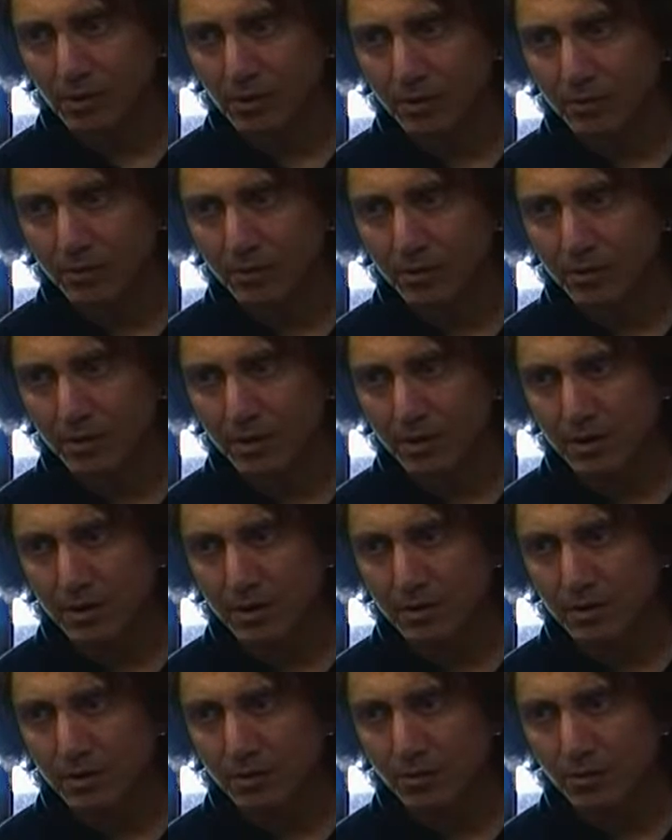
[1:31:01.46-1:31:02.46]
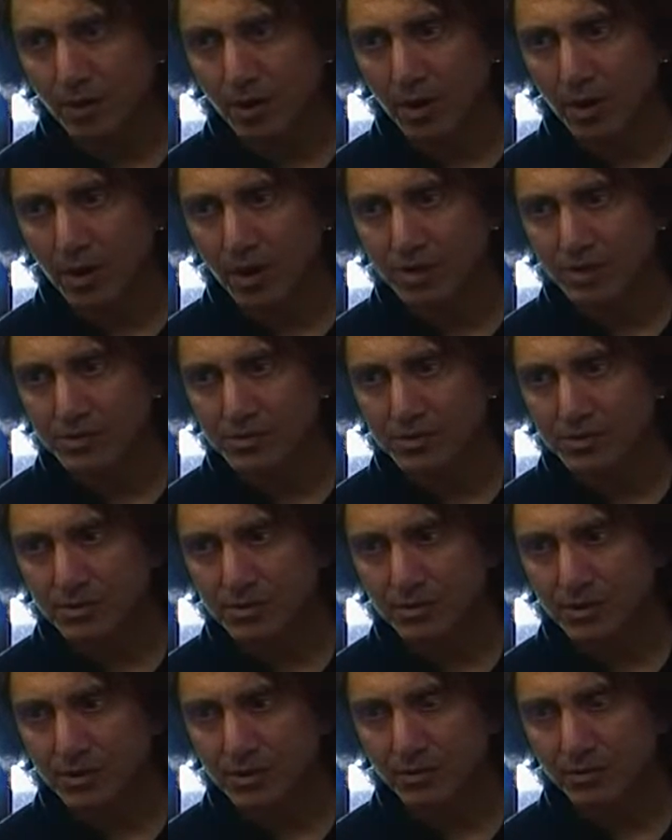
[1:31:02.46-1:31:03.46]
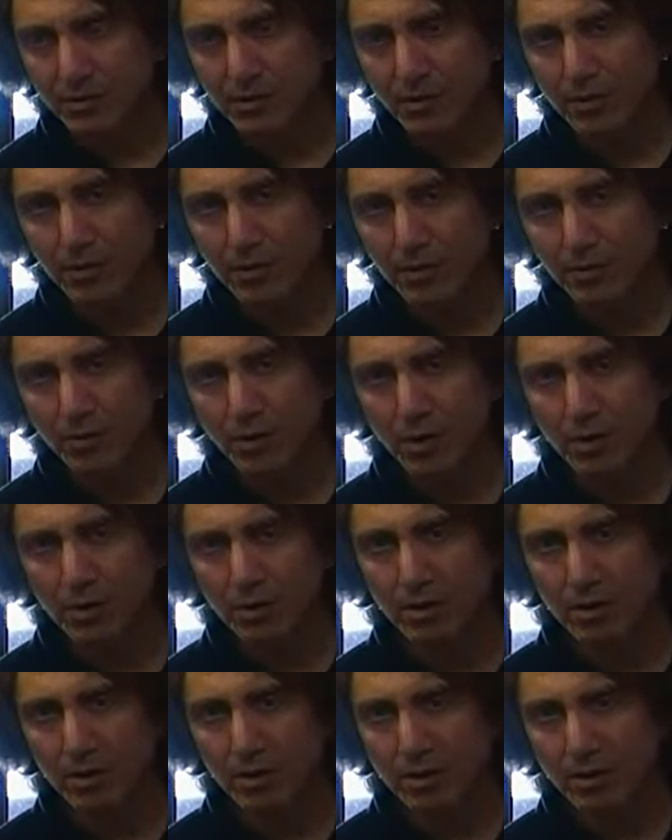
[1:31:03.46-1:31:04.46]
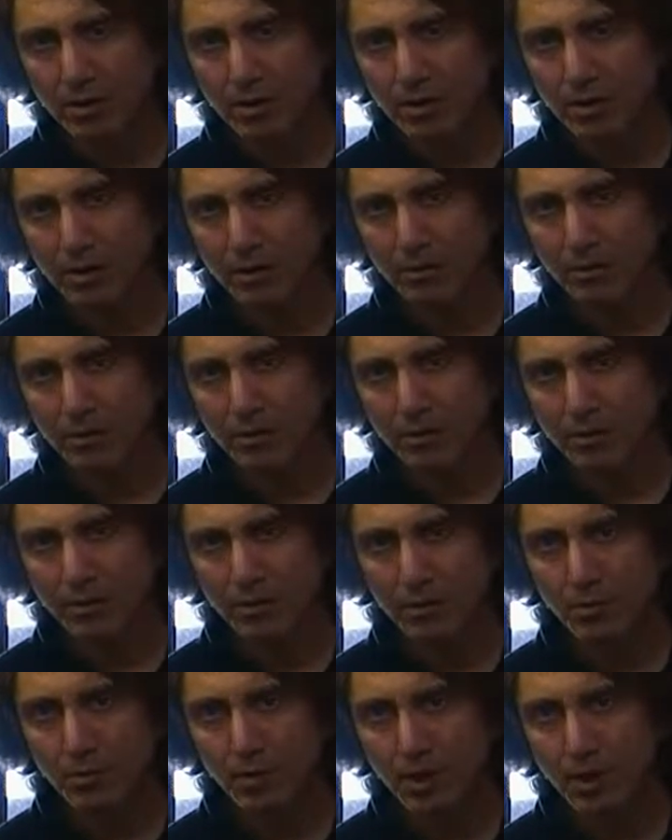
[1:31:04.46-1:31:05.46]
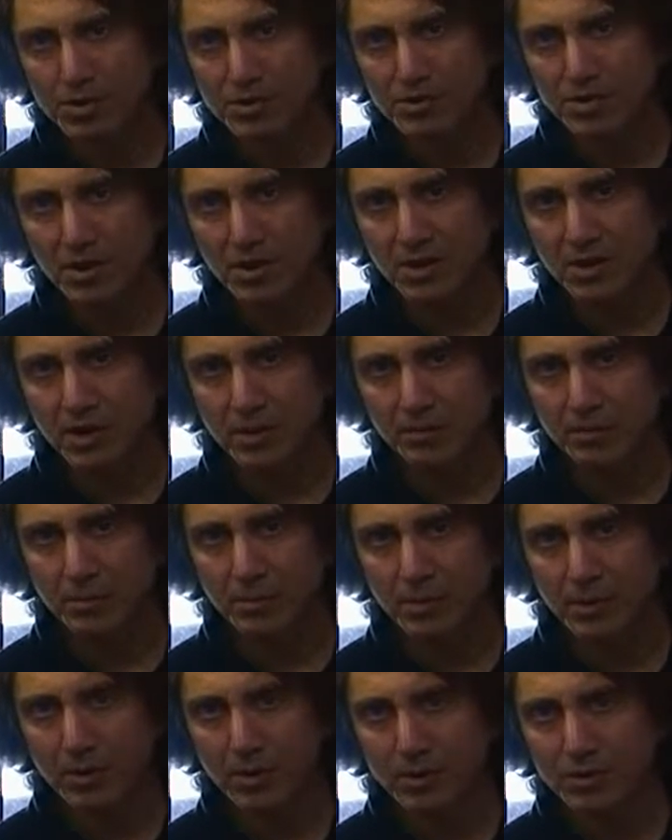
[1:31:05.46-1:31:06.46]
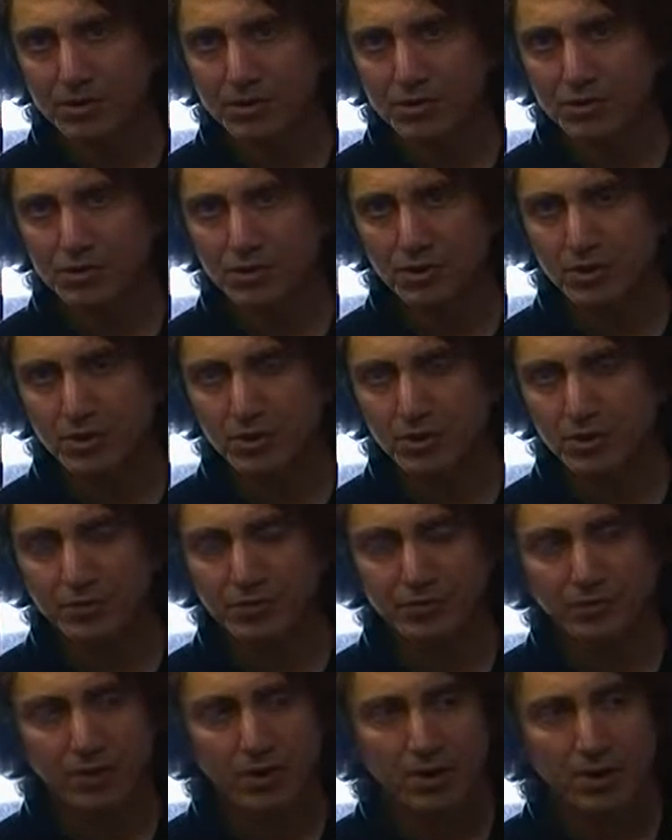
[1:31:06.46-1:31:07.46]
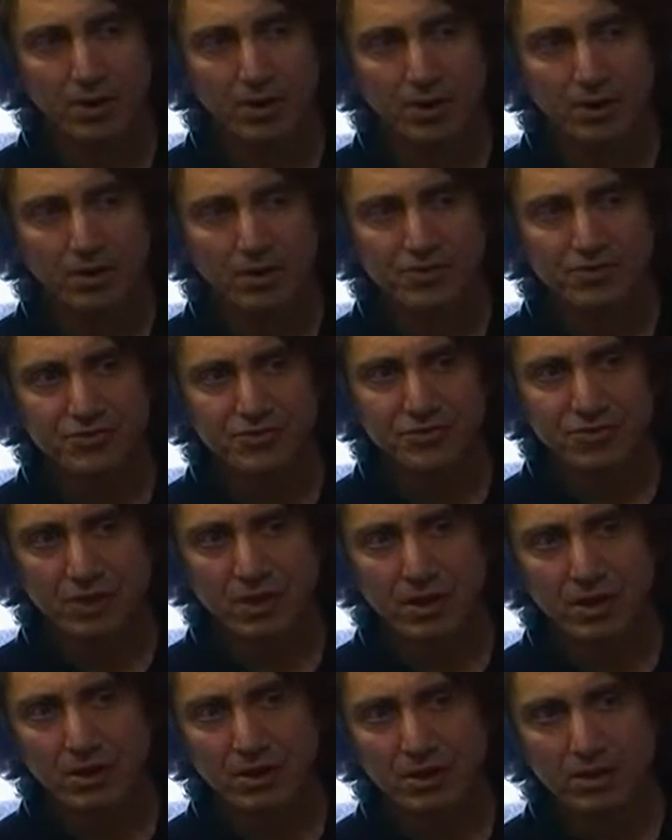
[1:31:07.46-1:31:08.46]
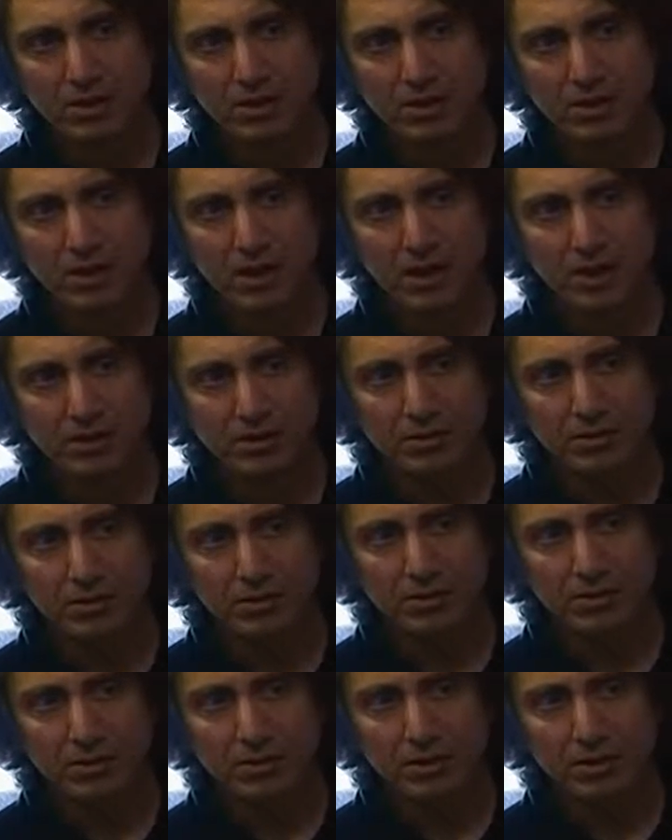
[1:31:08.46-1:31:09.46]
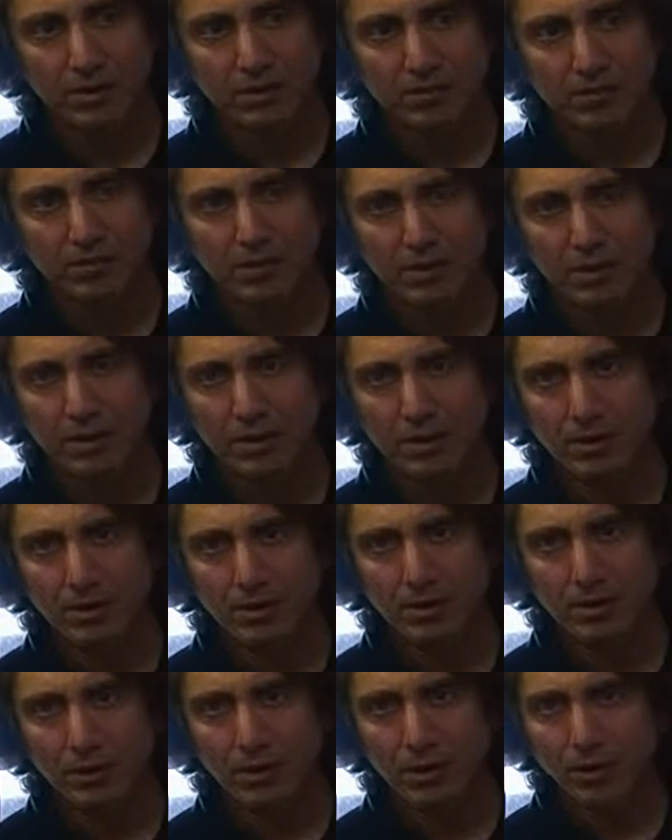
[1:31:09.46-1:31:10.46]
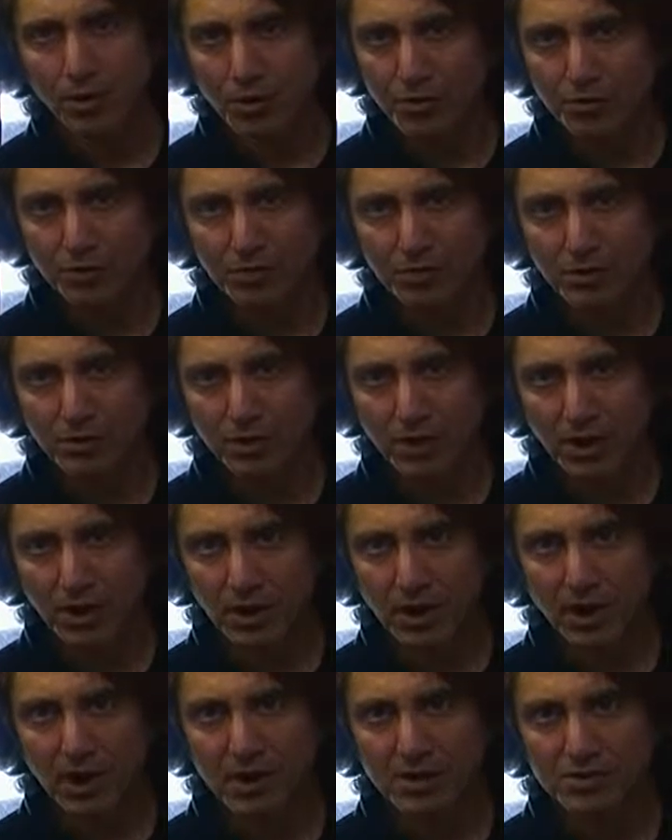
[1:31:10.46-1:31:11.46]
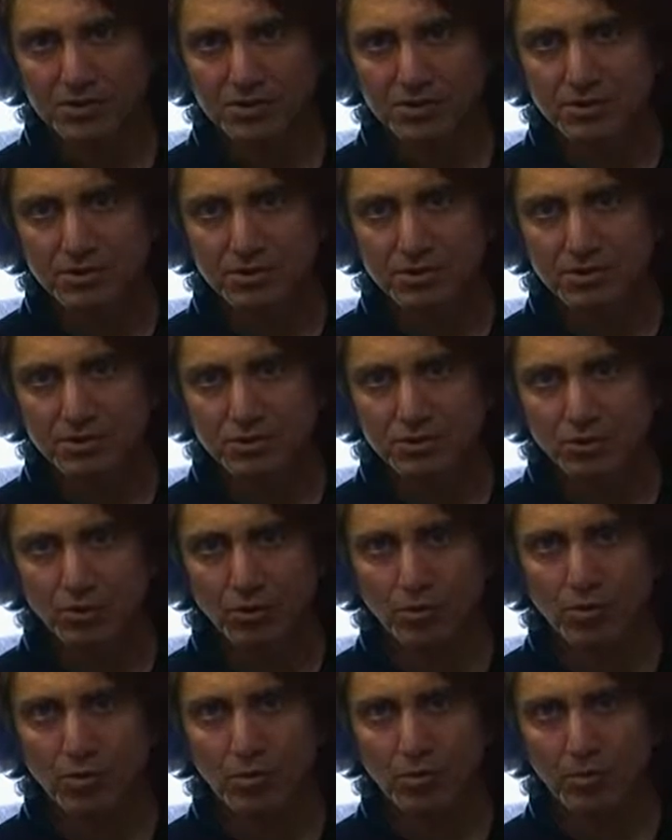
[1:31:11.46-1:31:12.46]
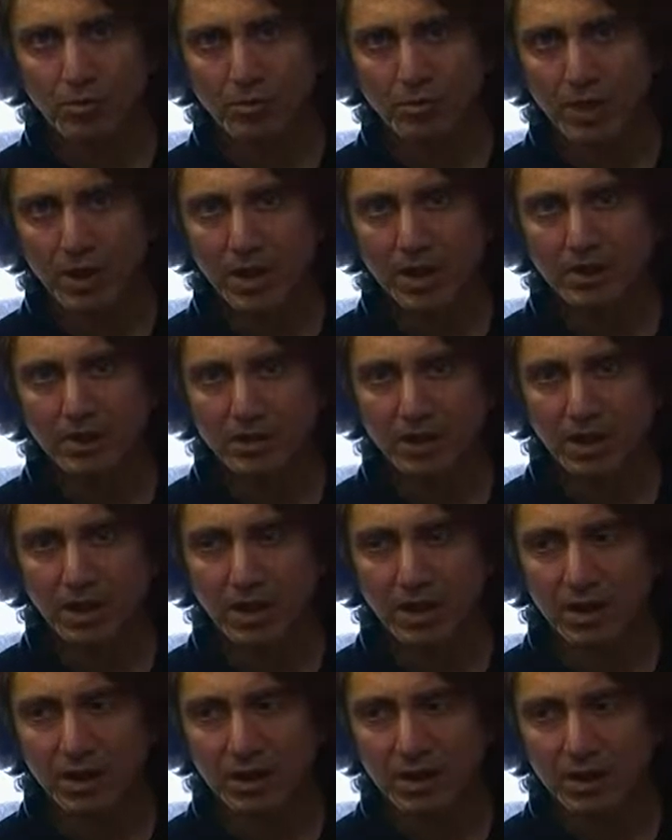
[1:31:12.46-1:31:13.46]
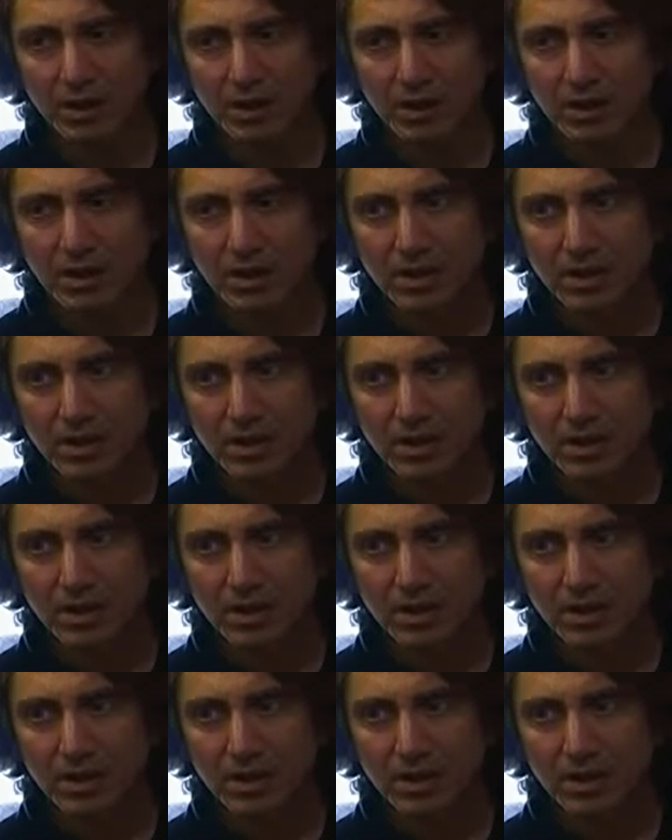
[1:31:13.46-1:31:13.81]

Well, a very uh, wise, for the rest of us very pay for it, of course. A, a, very wise Native American chief stated that uh, if the earth dies, so will man die.